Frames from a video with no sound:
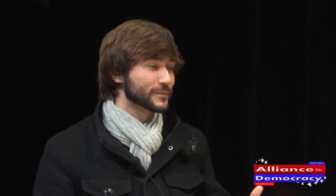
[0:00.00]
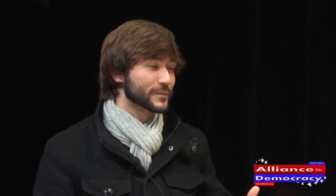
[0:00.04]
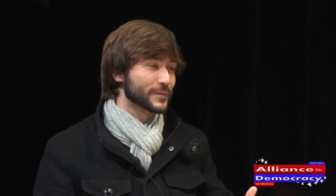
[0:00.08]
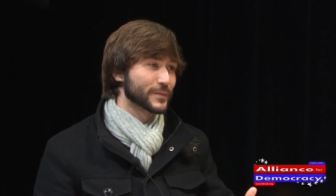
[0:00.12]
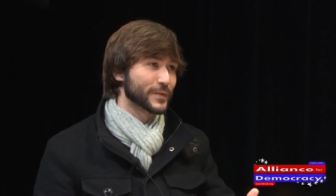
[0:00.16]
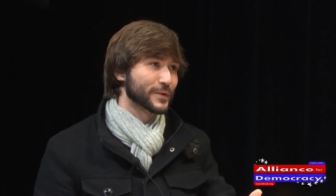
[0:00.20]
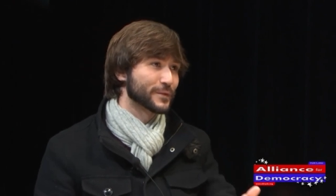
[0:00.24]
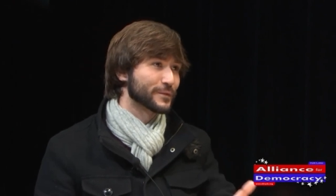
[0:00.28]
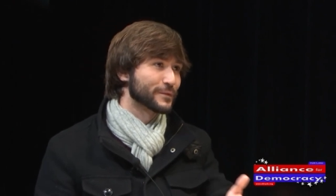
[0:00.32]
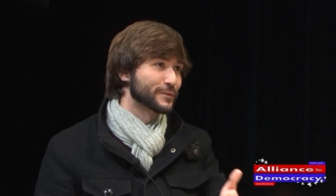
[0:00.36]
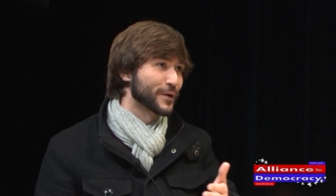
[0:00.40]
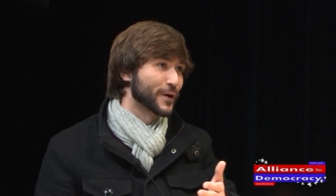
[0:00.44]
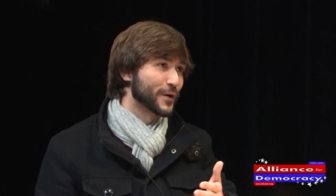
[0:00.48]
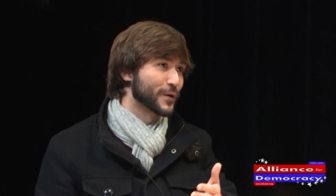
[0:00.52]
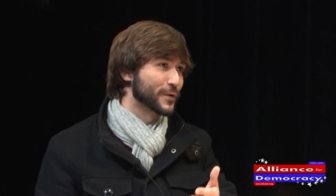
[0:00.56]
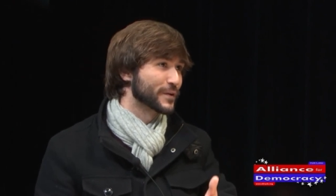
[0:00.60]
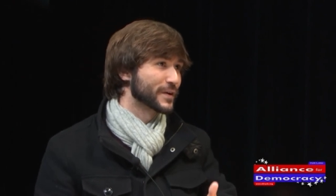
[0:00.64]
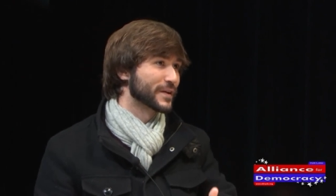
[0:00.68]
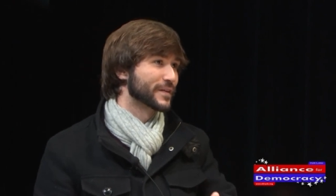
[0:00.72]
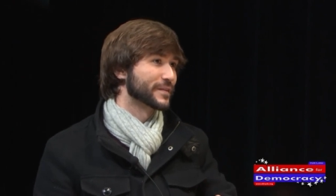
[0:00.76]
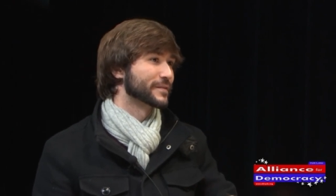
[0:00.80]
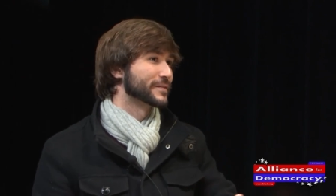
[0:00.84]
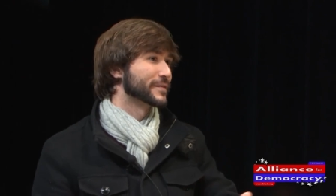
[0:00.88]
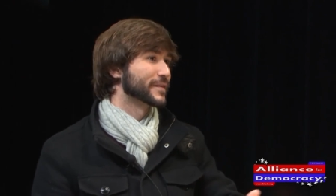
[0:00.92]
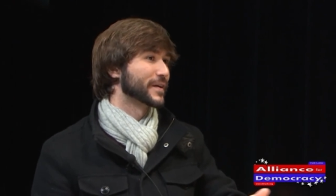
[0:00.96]
you know, vote
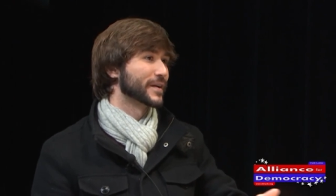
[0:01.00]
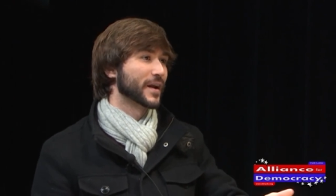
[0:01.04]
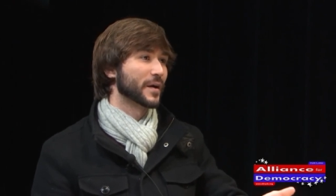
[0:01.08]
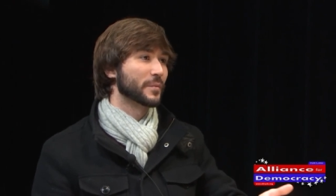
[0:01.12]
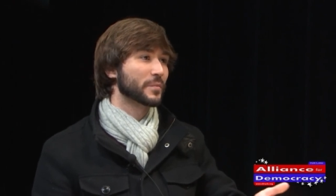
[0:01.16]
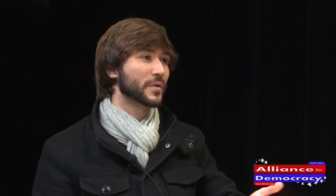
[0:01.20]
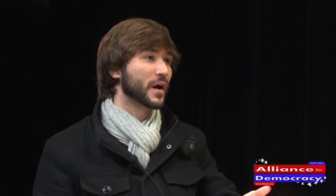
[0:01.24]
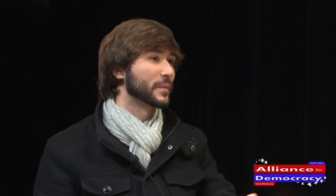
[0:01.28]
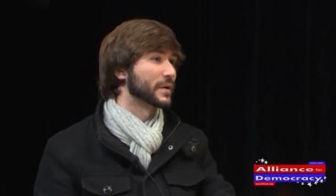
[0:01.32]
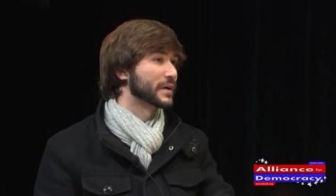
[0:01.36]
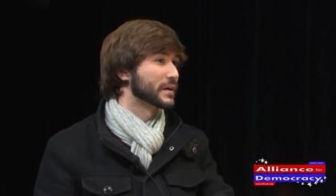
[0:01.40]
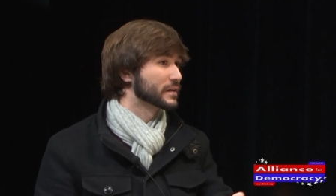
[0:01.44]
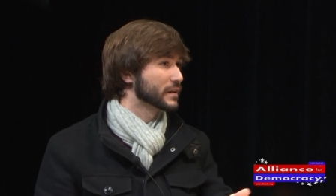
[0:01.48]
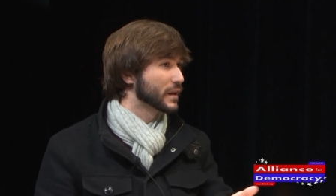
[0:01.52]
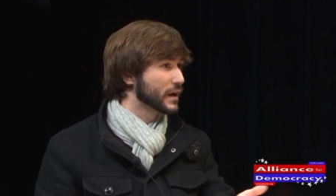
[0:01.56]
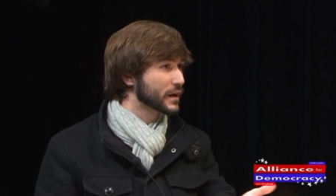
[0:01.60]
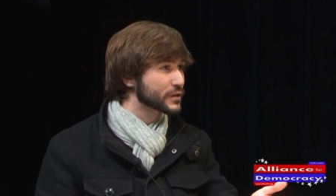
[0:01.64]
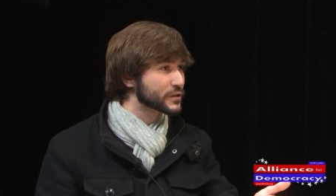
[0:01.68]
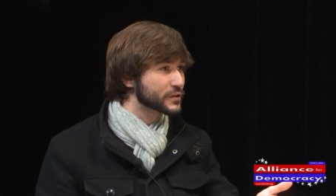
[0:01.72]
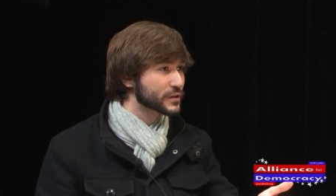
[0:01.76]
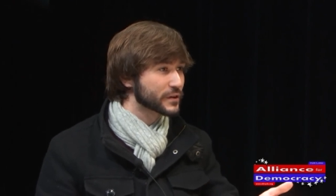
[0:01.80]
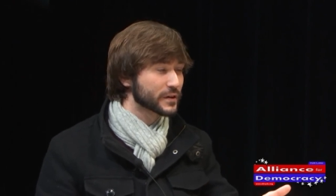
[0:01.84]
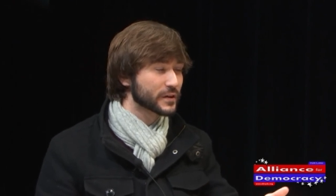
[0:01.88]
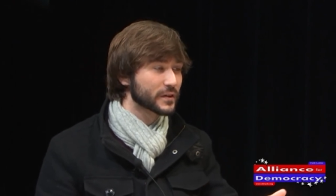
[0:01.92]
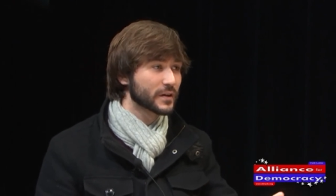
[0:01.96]
in an upcoming
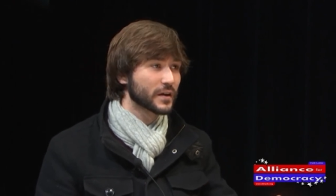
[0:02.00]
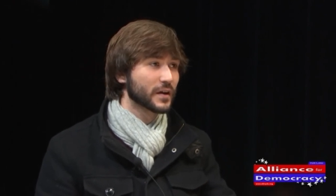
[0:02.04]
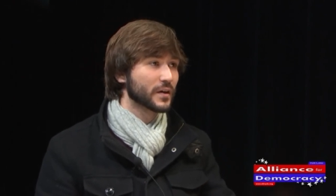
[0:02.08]
election.